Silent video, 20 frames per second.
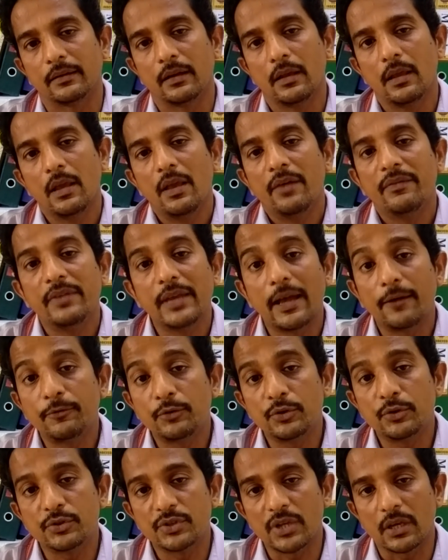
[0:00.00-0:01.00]
we have to
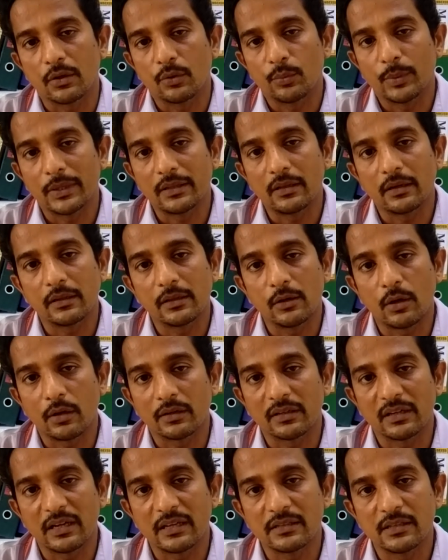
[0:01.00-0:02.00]
check whether the
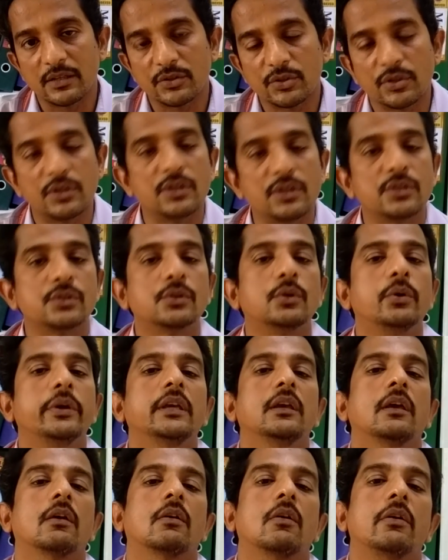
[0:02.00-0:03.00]
organization is going
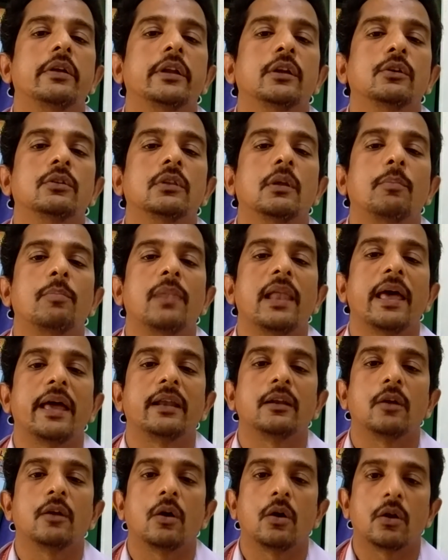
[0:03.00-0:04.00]
according to the plan
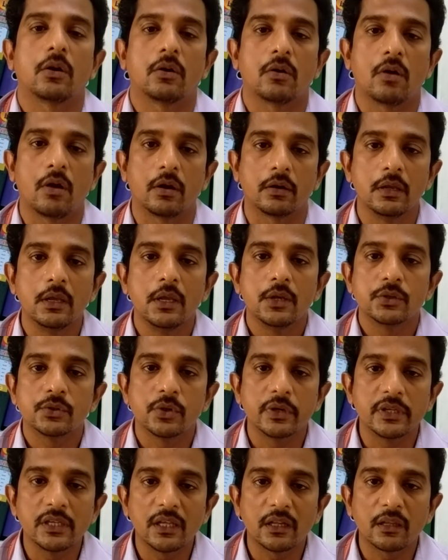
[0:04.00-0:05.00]
or not. So
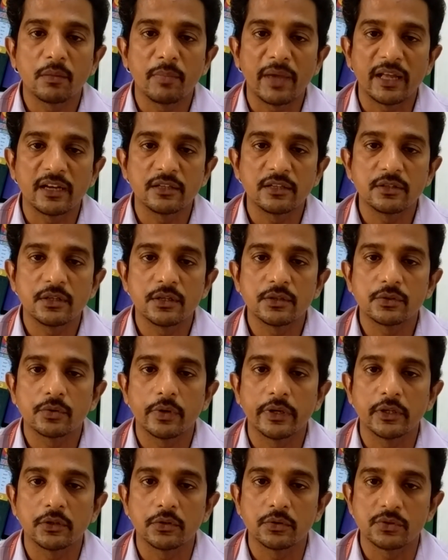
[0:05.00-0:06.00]
here the manager is going to
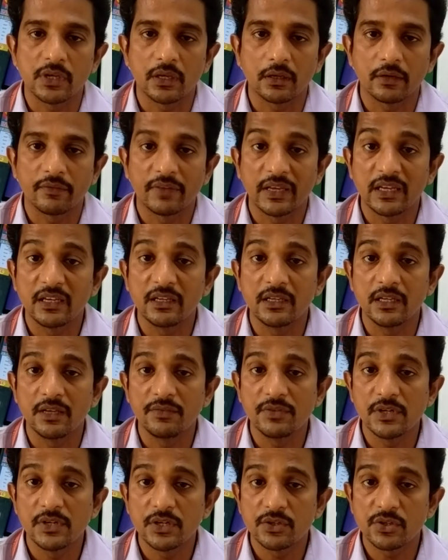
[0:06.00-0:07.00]
check any
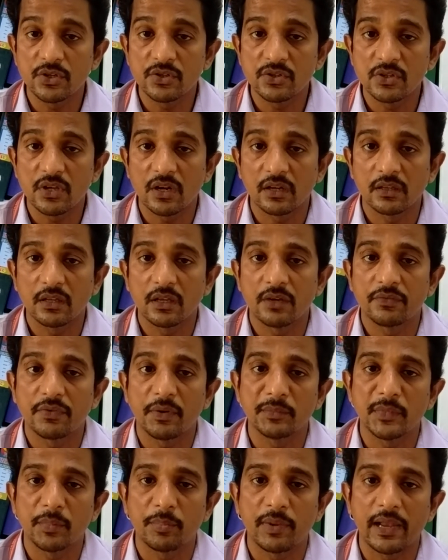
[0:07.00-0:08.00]
deviations are there from the
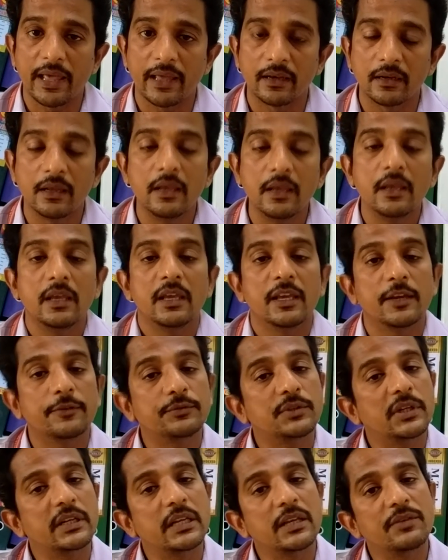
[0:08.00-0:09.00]
plan. If the
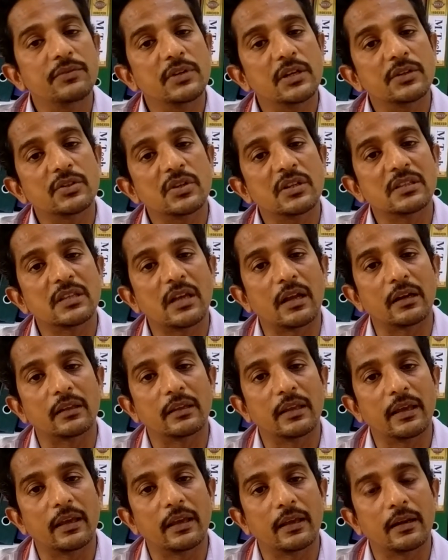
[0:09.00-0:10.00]
deviations are
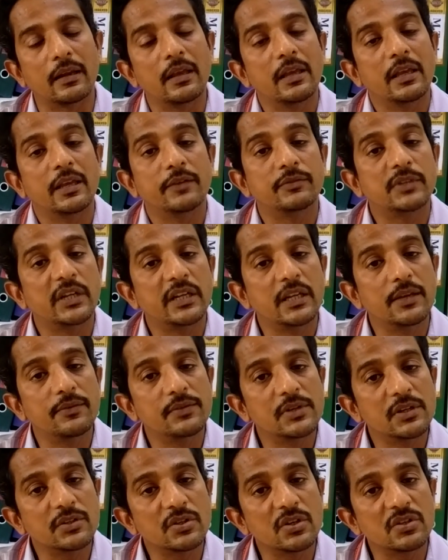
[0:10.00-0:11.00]
there, if the
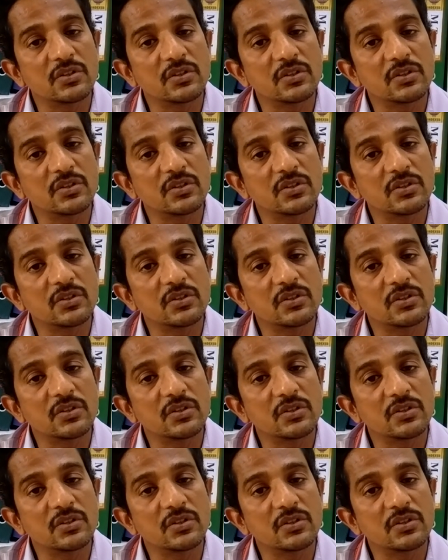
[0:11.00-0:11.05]
deviations are